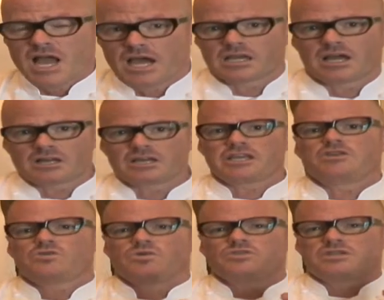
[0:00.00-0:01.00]
And I'd like you
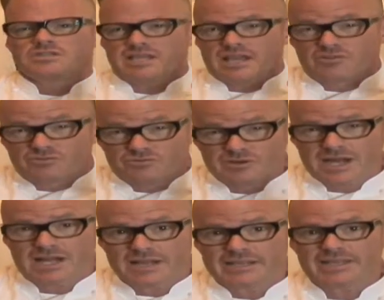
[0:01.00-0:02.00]
all to dig
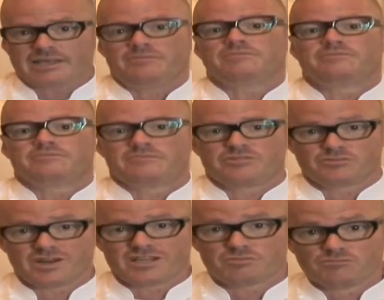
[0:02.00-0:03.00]
really deep to
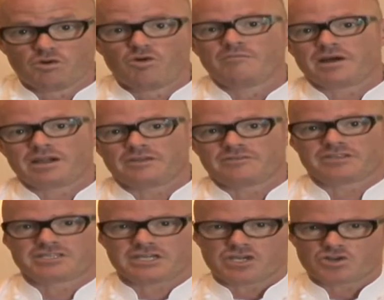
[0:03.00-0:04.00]
raise more money for
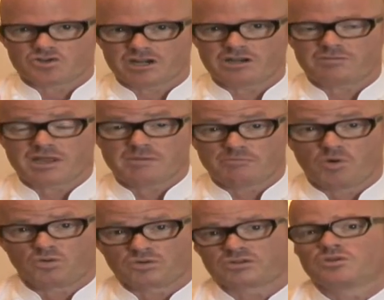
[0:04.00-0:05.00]
this incredibly
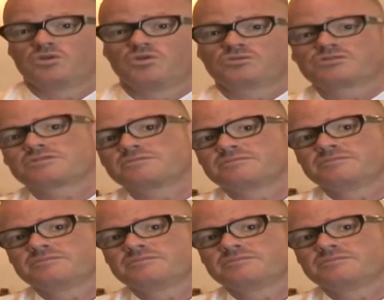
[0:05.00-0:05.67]
important cause.